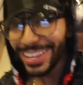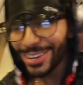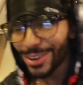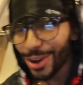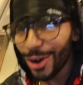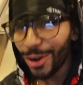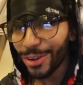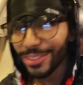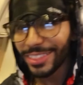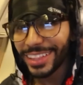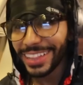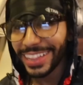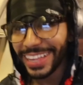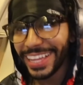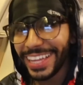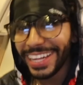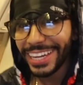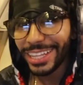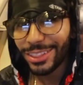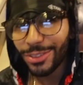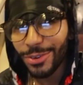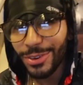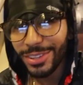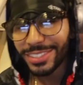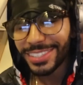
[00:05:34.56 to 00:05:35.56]
he called the
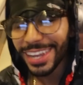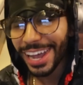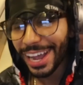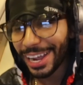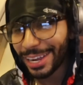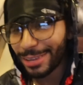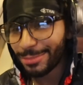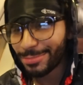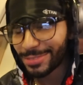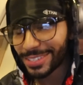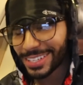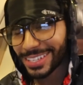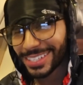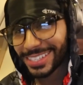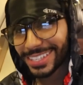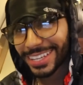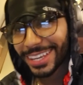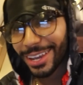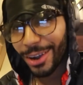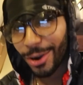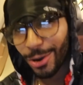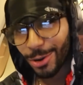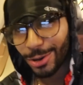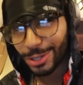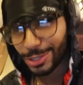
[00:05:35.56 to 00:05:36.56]
lady 3 times to
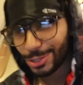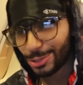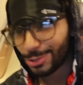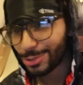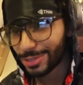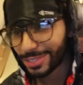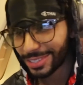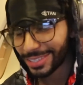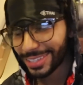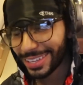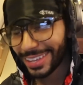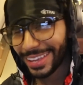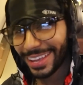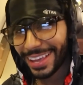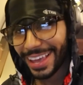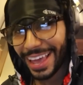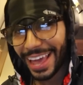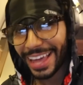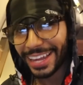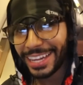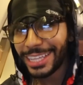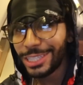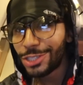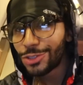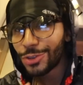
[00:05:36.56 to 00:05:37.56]
get orange juice.
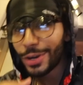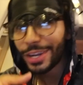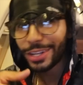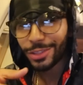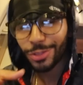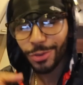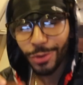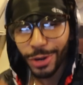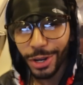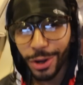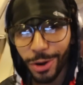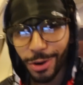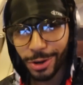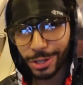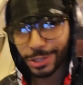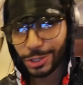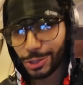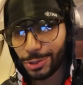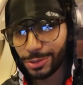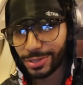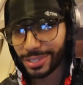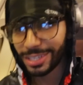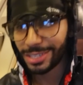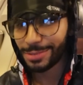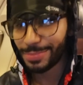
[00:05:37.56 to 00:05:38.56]
And he drank 3 orange
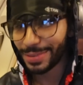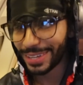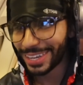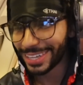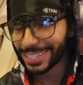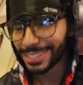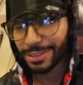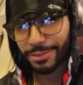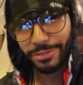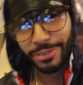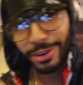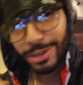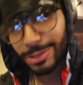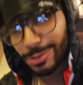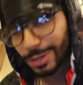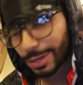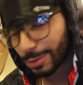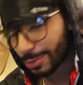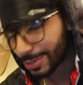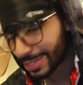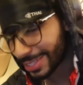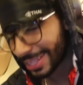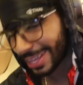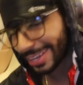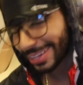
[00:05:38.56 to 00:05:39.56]
juices because the first one
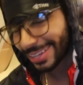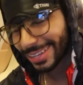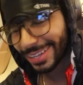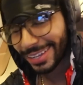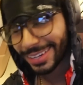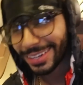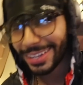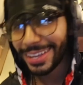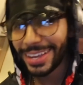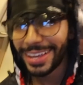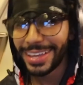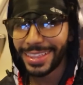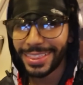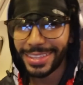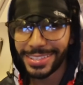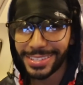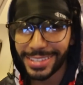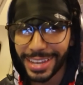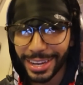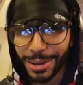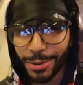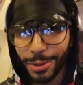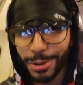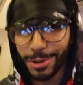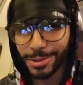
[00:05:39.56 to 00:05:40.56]
was not good. The
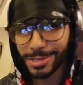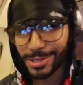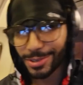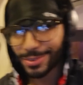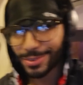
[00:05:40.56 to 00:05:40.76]
second one was